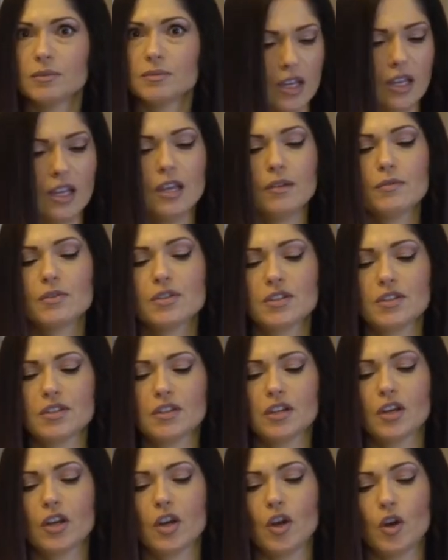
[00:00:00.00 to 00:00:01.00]
The heat
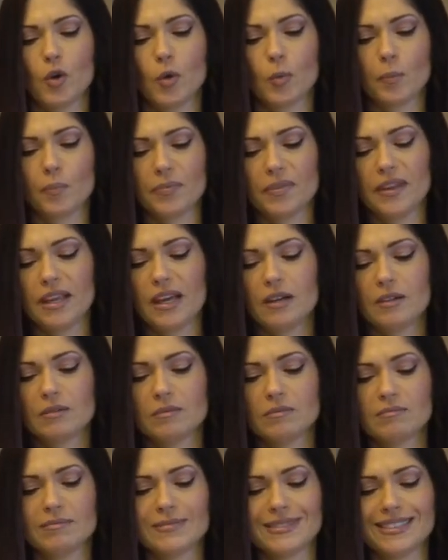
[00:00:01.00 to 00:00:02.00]
resistant comb,
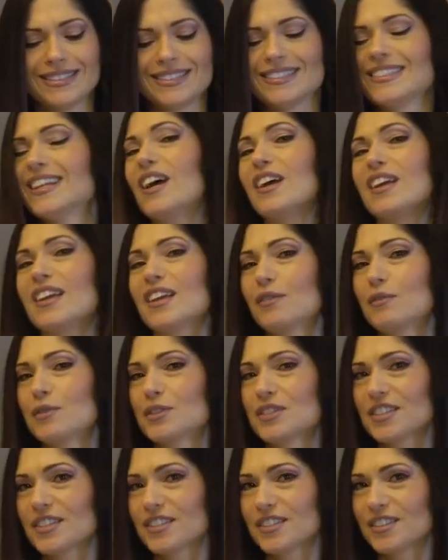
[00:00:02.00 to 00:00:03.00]
now this is not heat
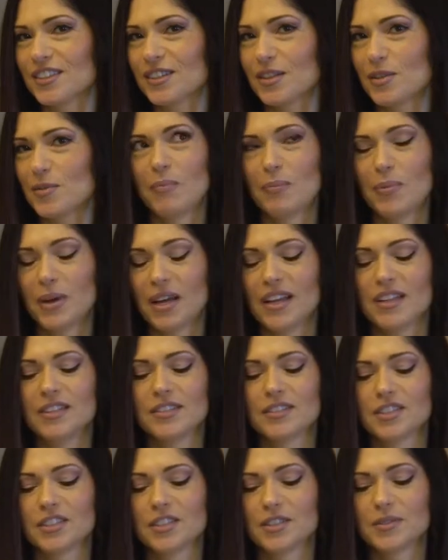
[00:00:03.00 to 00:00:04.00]
resistant,
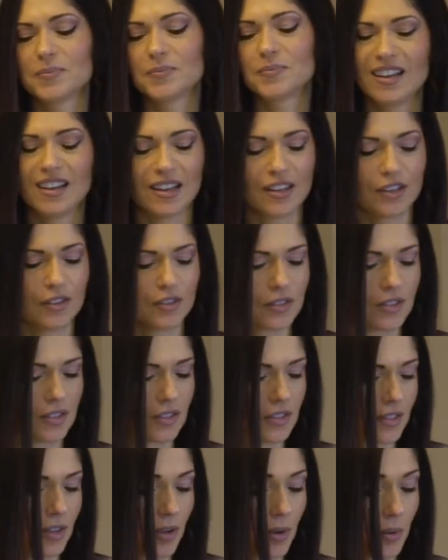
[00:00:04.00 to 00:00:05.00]
but I use
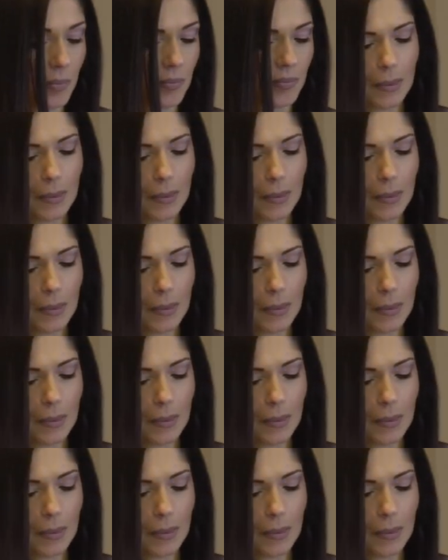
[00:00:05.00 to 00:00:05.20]
this comb.